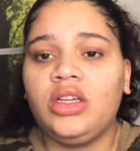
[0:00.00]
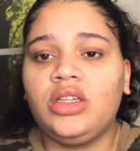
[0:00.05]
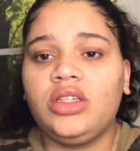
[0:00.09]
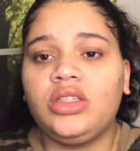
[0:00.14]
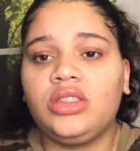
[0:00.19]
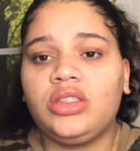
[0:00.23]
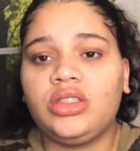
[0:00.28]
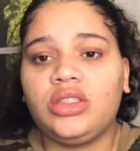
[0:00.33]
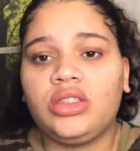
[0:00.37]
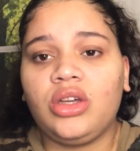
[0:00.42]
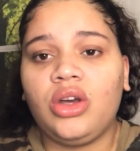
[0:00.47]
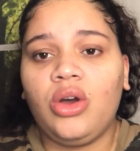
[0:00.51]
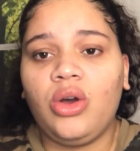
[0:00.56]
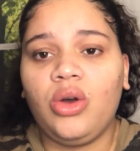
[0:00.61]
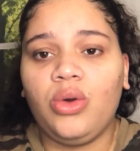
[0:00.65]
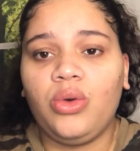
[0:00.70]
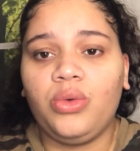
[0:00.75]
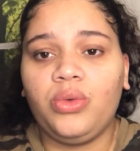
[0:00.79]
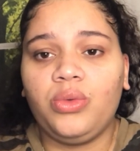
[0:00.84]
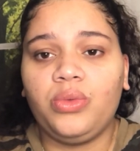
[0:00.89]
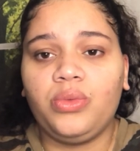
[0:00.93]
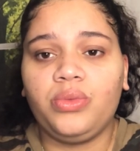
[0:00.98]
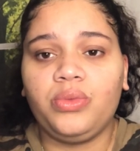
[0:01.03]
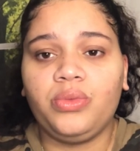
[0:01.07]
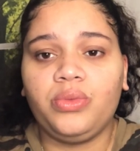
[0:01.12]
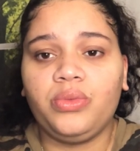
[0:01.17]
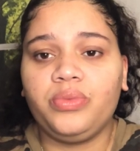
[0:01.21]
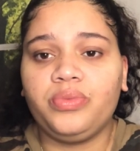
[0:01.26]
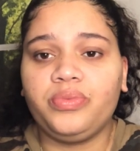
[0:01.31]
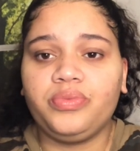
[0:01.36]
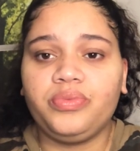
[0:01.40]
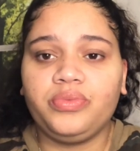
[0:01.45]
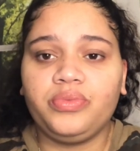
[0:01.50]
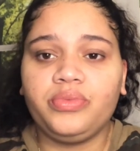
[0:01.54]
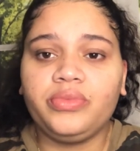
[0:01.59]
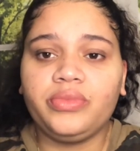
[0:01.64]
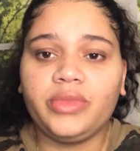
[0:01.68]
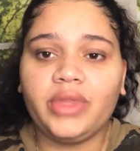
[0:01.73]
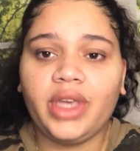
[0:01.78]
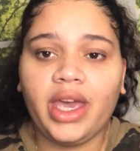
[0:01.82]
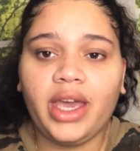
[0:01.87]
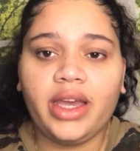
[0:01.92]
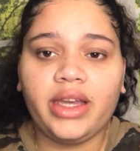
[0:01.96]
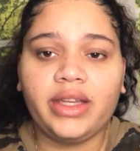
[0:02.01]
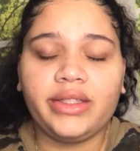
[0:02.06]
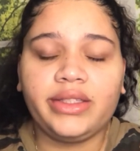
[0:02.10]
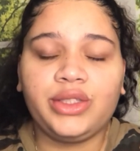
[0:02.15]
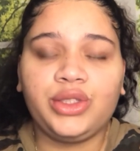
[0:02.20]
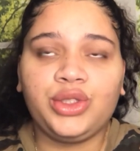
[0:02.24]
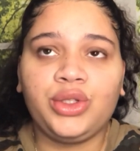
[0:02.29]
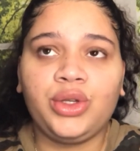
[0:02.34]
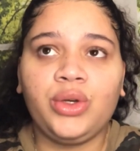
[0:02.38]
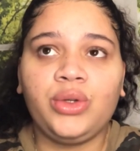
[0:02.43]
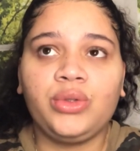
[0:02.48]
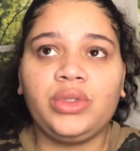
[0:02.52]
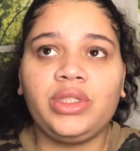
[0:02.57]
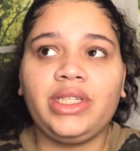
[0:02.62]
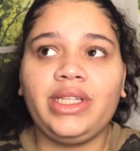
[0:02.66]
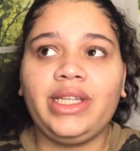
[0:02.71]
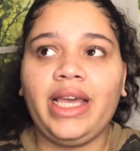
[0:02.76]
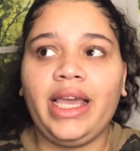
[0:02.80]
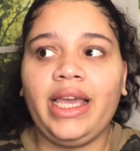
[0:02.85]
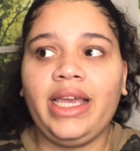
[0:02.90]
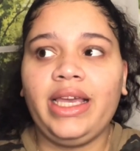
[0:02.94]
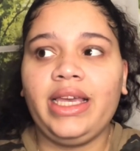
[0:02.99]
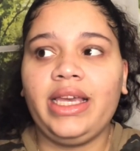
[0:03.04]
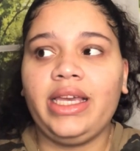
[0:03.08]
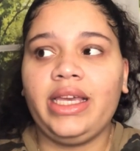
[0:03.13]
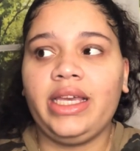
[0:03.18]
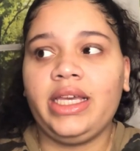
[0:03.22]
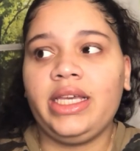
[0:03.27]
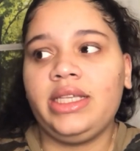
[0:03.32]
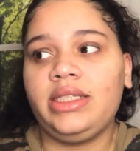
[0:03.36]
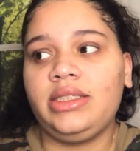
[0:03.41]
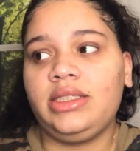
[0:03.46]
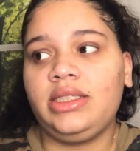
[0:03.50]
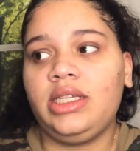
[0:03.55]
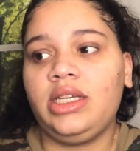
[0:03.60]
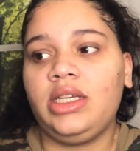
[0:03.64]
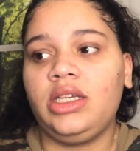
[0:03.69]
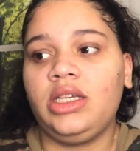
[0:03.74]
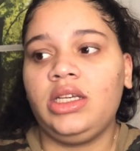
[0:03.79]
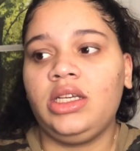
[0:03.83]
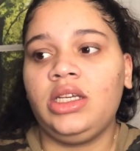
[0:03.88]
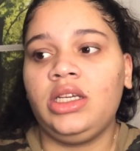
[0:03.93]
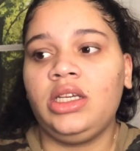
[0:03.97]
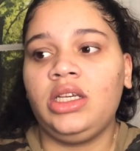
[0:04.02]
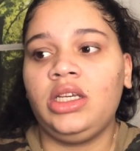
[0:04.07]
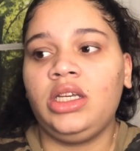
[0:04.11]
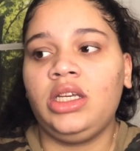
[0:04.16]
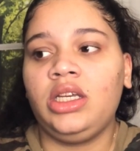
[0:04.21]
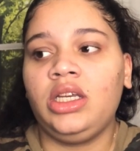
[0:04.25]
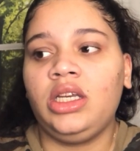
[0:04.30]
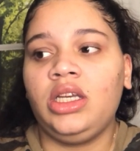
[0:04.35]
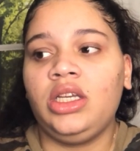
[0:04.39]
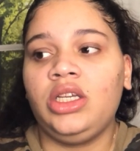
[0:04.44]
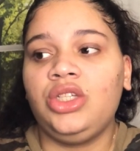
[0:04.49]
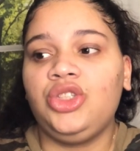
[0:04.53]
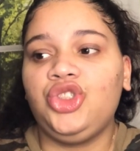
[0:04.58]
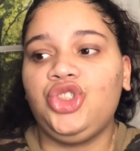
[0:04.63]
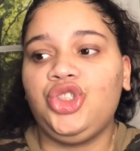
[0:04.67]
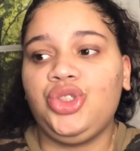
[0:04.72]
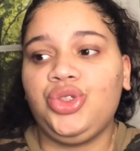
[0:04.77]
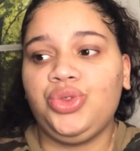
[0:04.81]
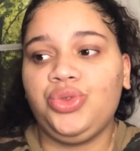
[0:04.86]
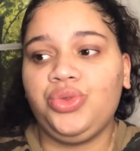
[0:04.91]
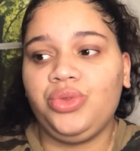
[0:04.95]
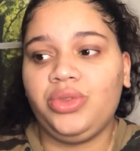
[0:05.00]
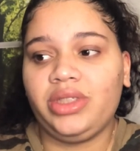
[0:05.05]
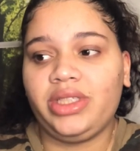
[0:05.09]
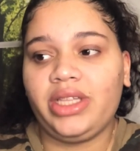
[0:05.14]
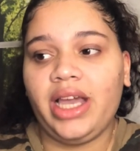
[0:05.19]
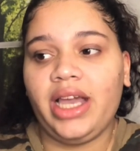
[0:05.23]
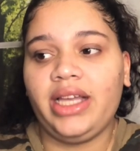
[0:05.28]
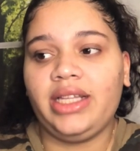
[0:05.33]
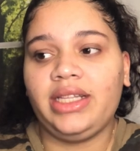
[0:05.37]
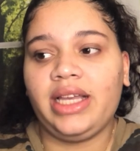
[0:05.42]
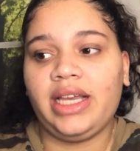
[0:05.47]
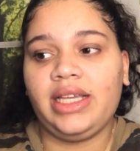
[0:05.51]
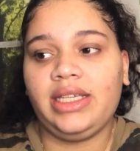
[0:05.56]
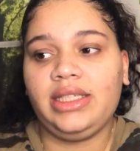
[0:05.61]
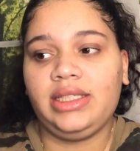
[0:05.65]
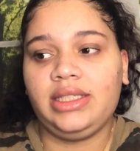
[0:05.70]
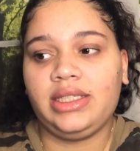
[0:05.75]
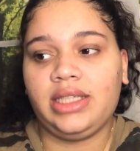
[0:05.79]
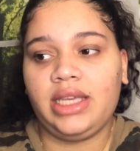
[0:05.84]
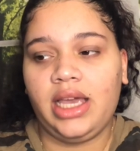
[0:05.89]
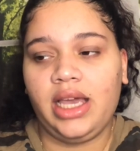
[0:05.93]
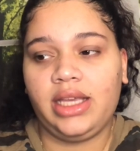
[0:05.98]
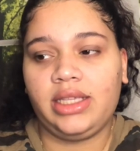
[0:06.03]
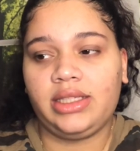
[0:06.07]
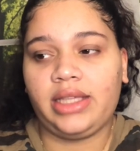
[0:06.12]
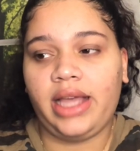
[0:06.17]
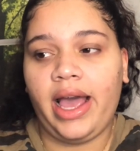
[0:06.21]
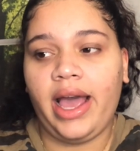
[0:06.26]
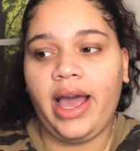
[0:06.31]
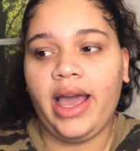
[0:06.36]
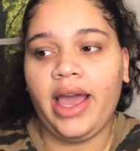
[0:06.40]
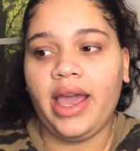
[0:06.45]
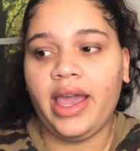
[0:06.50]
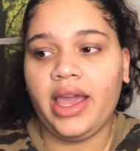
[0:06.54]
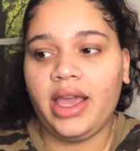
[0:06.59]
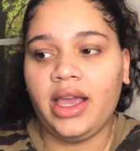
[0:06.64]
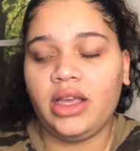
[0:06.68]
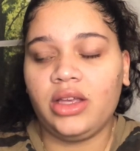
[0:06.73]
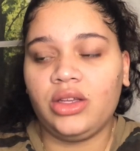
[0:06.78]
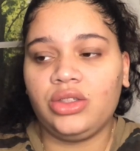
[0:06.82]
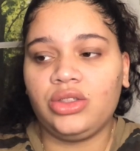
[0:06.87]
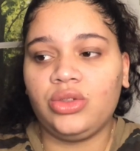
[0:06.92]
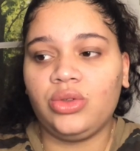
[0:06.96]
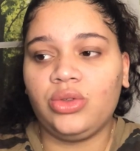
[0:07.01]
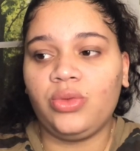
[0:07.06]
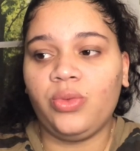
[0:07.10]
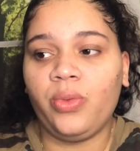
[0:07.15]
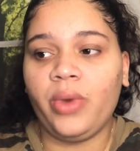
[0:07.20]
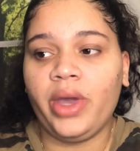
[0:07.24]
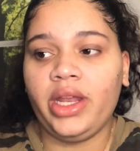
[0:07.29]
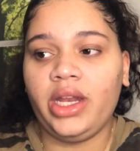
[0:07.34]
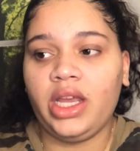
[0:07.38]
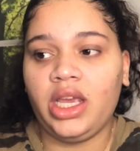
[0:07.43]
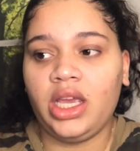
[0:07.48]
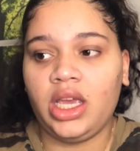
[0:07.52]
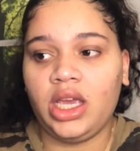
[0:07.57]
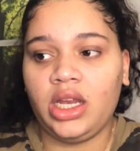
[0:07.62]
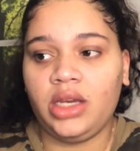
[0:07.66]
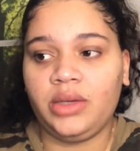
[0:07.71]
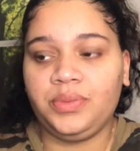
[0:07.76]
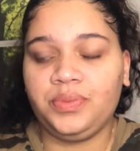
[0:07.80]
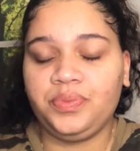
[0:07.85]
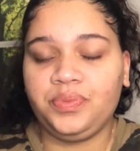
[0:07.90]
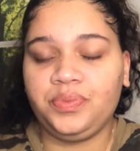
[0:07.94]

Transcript: So yeah, so today is Tuesday, day 6. I went in